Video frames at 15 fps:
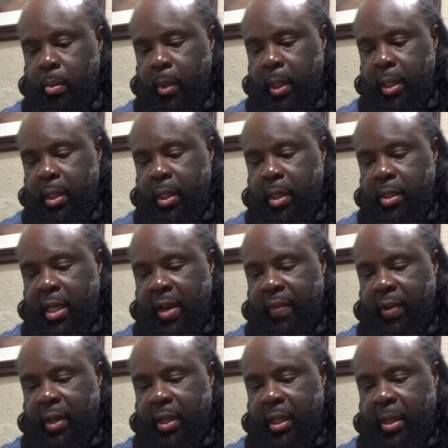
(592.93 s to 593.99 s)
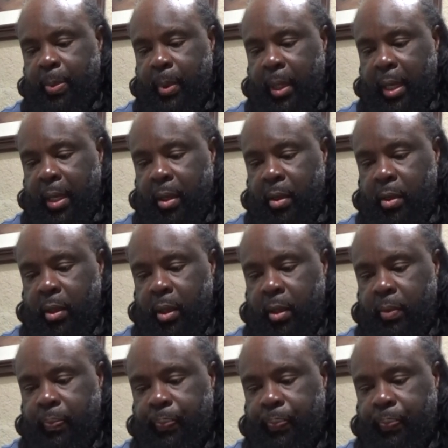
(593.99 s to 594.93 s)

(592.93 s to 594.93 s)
but it does have a clipping light on it.